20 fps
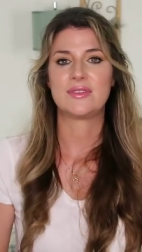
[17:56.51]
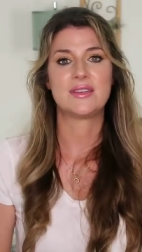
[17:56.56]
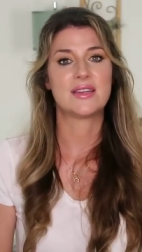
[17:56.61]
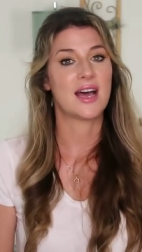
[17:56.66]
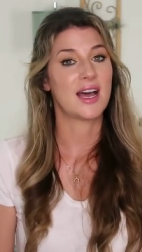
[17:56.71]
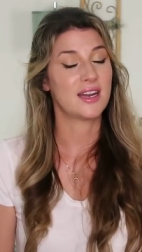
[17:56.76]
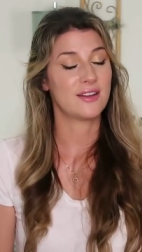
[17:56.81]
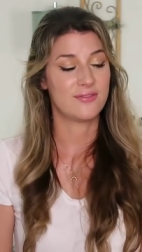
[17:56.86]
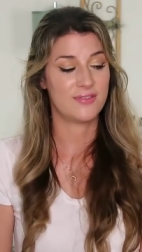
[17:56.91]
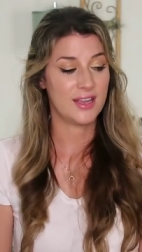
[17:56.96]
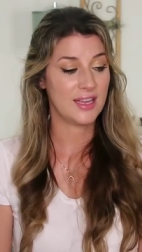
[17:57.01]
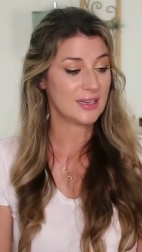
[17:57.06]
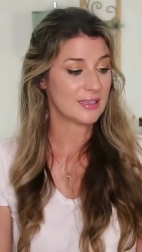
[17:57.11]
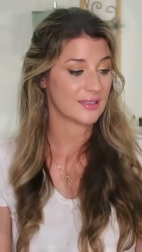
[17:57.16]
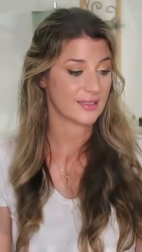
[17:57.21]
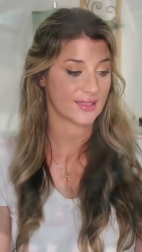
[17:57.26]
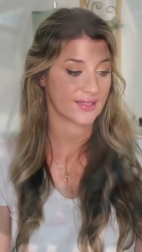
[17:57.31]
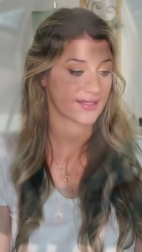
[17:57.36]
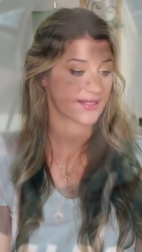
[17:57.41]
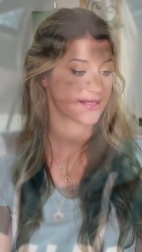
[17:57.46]
not a fan
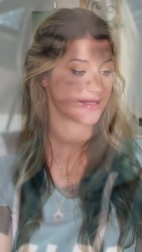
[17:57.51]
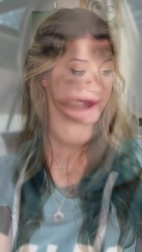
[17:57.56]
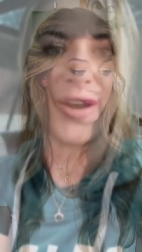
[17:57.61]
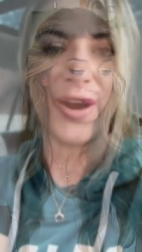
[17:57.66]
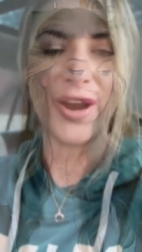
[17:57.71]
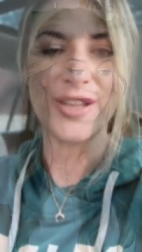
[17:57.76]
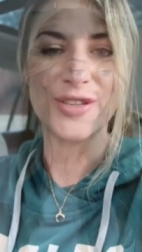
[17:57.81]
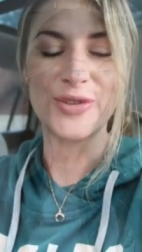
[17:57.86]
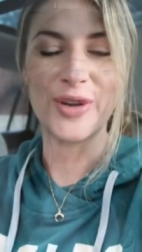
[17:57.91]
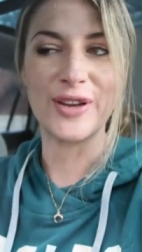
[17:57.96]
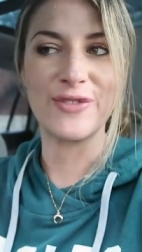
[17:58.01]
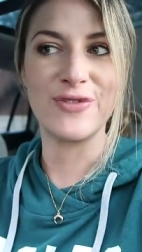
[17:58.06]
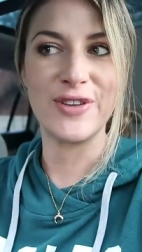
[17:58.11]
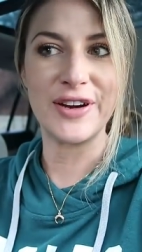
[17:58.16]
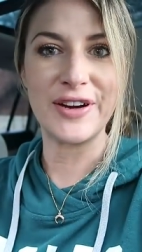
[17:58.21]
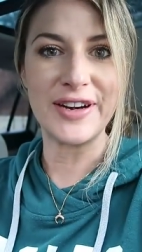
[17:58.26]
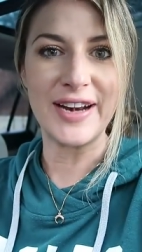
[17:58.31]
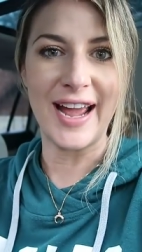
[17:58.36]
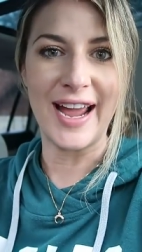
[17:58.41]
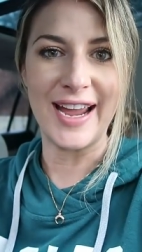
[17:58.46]
of this. All right, so I
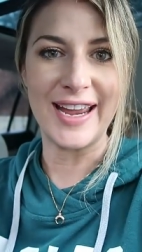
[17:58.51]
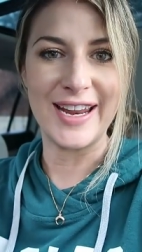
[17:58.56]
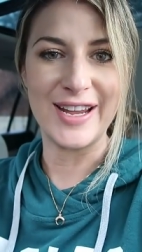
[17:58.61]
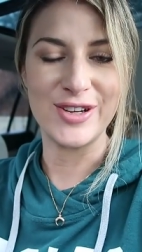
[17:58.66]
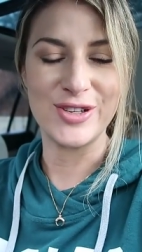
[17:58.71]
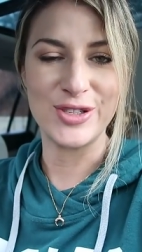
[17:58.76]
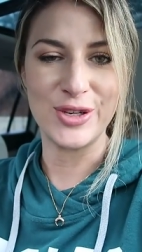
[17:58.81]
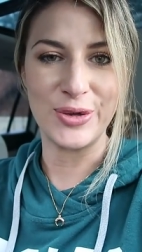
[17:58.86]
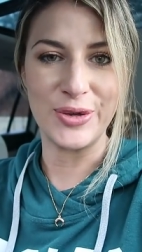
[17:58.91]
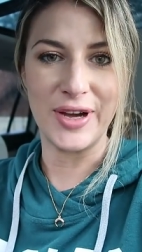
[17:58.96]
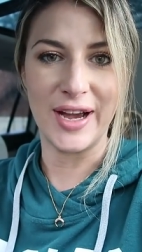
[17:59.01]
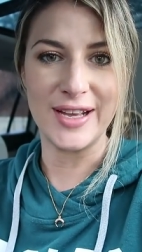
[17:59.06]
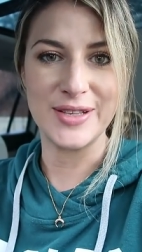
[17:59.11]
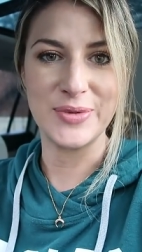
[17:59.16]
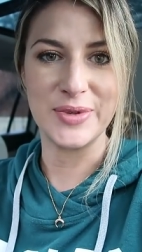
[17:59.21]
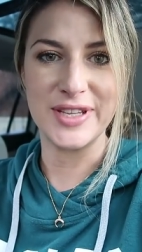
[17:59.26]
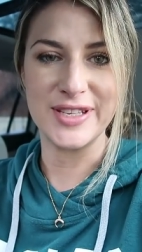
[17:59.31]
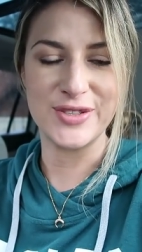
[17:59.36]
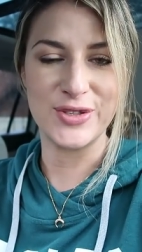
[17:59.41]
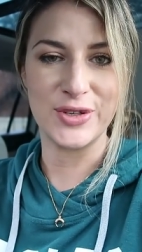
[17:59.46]
figured I'd show you
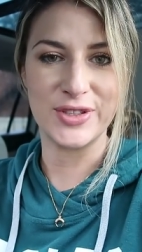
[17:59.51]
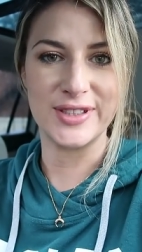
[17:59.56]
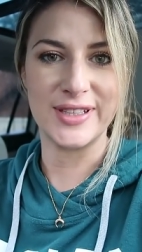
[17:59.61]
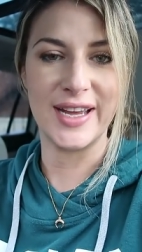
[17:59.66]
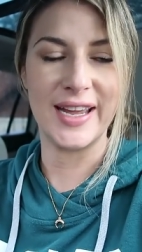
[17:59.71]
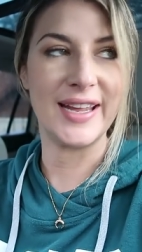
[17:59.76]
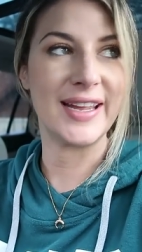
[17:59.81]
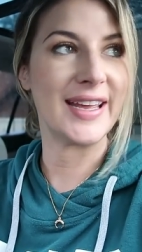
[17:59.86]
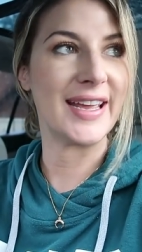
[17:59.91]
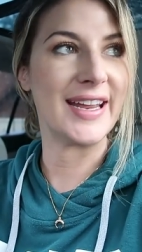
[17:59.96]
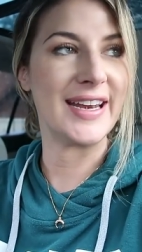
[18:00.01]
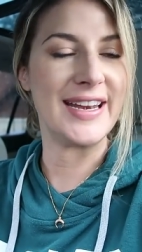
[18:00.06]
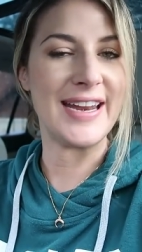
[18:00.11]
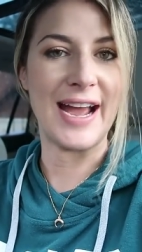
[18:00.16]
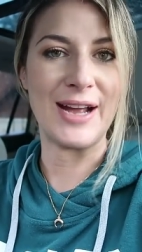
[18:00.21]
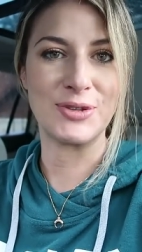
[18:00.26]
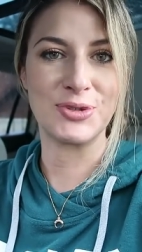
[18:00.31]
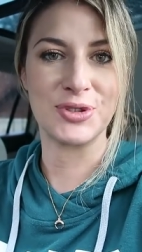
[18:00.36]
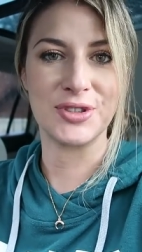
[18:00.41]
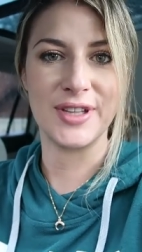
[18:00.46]
guys what this looked like in
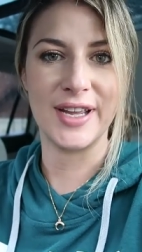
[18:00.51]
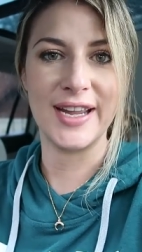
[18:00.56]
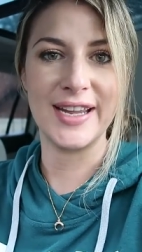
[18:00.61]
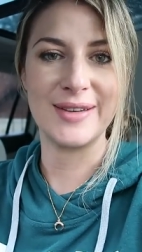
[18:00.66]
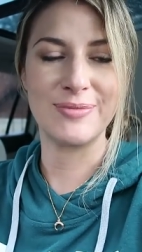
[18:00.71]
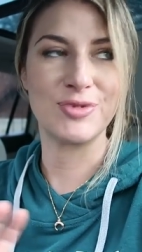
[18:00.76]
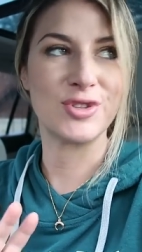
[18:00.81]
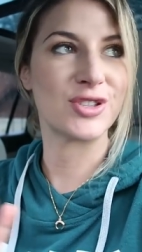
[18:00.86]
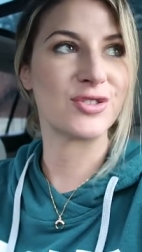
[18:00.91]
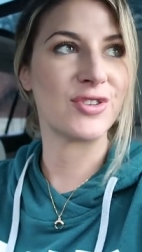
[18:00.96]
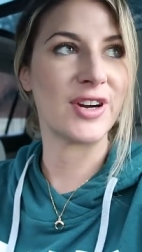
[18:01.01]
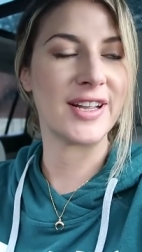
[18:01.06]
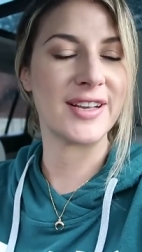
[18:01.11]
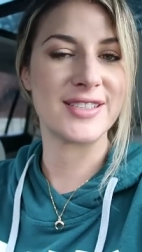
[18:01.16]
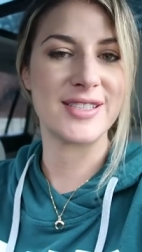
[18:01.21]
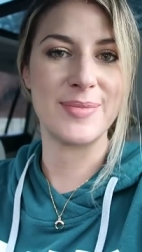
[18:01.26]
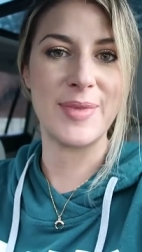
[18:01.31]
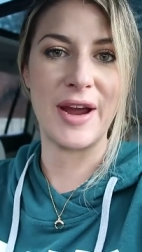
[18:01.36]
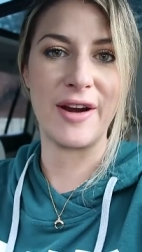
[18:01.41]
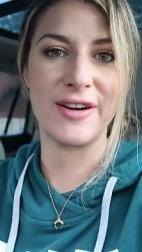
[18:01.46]
natural light. I'm just
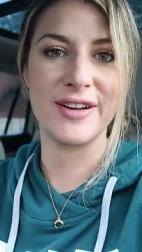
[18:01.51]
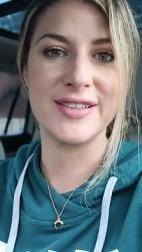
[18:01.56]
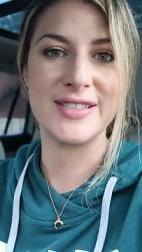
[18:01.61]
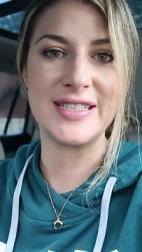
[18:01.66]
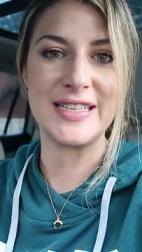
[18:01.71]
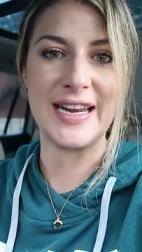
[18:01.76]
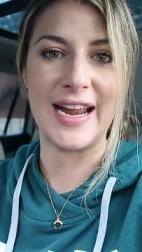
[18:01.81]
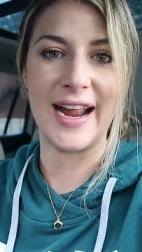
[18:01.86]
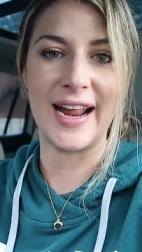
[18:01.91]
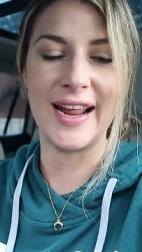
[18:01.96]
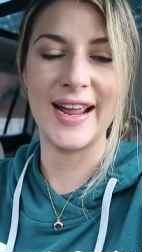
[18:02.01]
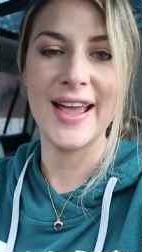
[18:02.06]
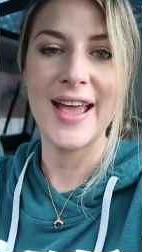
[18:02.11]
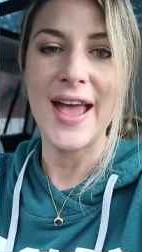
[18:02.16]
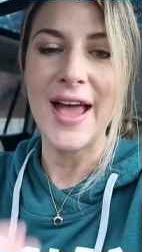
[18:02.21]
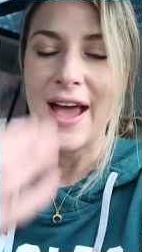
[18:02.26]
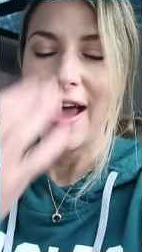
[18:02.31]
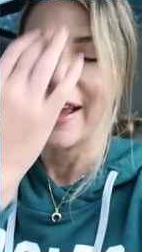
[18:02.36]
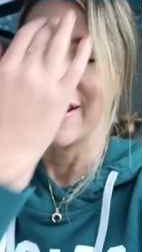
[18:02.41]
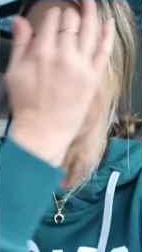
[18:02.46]
running some errands today.